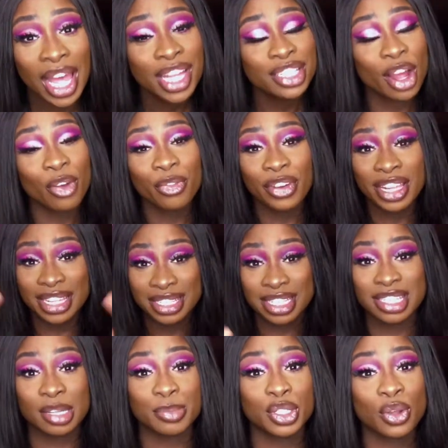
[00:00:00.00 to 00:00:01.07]
Don't forget to
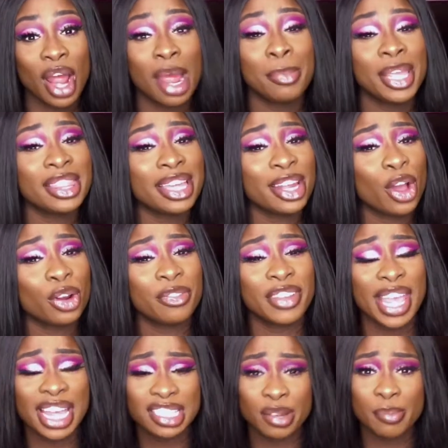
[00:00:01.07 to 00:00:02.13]
subscribe, hit that
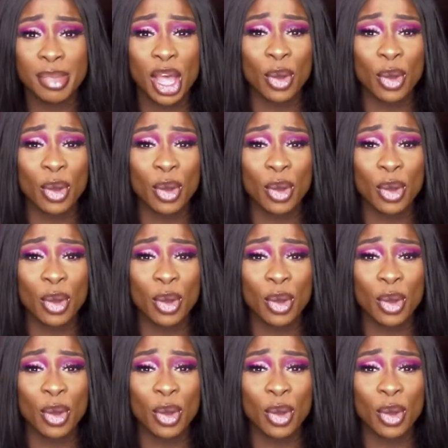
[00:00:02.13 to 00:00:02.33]
notification bell,